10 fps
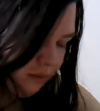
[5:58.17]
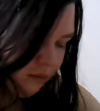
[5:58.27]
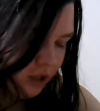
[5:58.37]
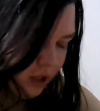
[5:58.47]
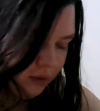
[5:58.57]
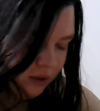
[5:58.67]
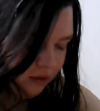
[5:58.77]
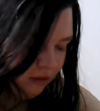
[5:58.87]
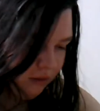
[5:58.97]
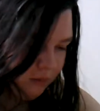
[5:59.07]
she would
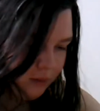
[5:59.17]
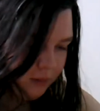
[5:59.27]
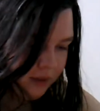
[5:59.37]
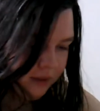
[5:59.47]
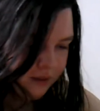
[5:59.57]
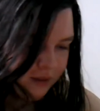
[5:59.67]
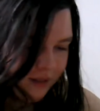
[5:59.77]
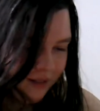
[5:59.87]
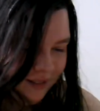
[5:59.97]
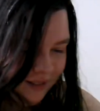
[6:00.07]
disagree with me, but
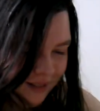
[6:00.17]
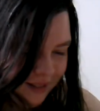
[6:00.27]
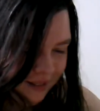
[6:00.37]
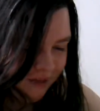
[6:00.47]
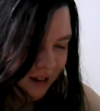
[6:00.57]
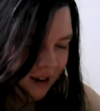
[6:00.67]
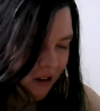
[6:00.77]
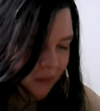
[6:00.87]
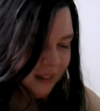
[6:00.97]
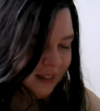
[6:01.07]
right now
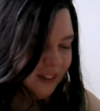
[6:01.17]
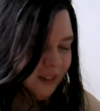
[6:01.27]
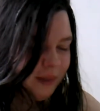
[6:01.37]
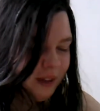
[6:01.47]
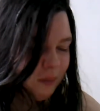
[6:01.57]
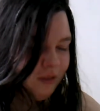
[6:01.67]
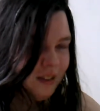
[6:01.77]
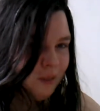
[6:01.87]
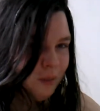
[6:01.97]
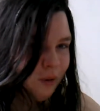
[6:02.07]
I'm a little bit in
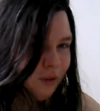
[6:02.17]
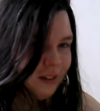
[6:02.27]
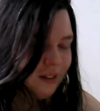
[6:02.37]
Marissa mode because I